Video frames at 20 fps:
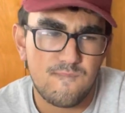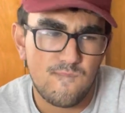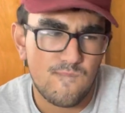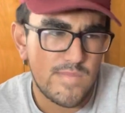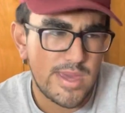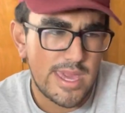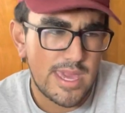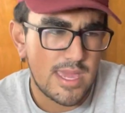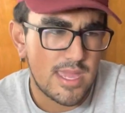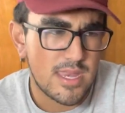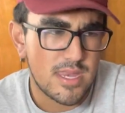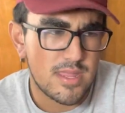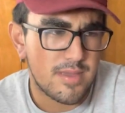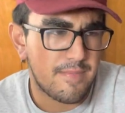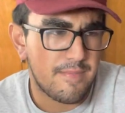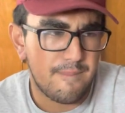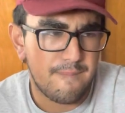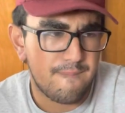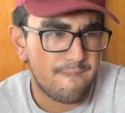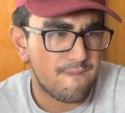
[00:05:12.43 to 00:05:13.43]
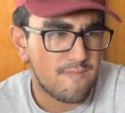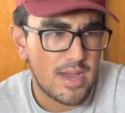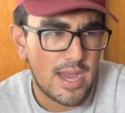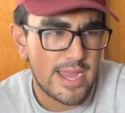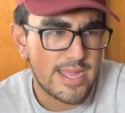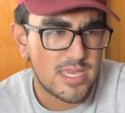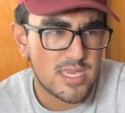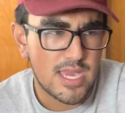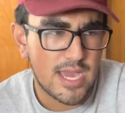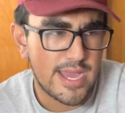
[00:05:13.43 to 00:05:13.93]
And
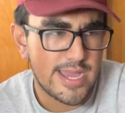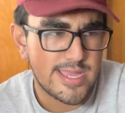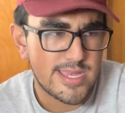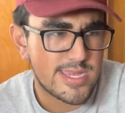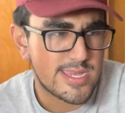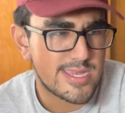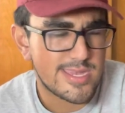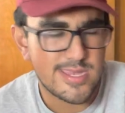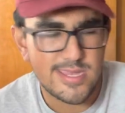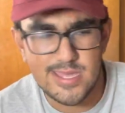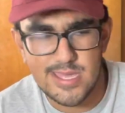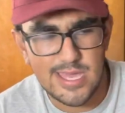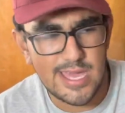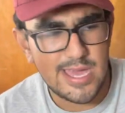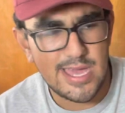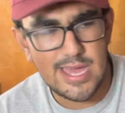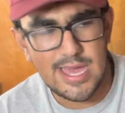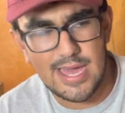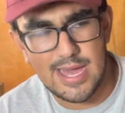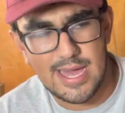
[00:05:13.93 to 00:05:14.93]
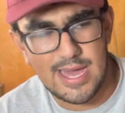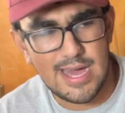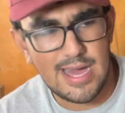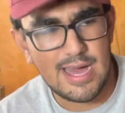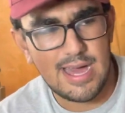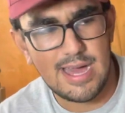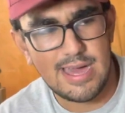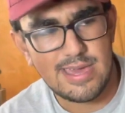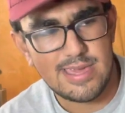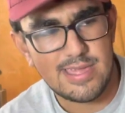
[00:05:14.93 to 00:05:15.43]
I don't
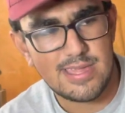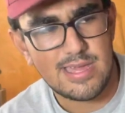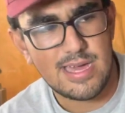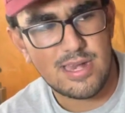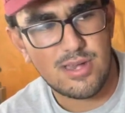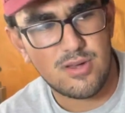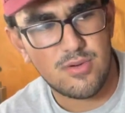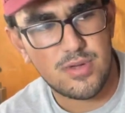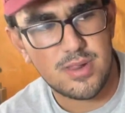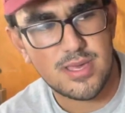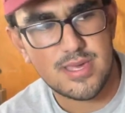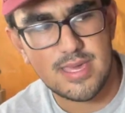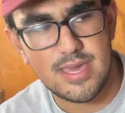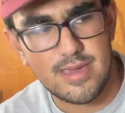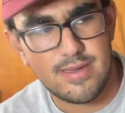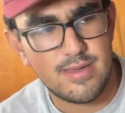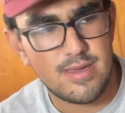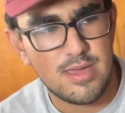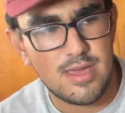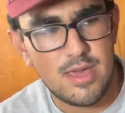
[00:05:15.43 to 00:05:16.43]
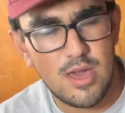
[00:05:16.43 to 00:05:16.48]
know what to say.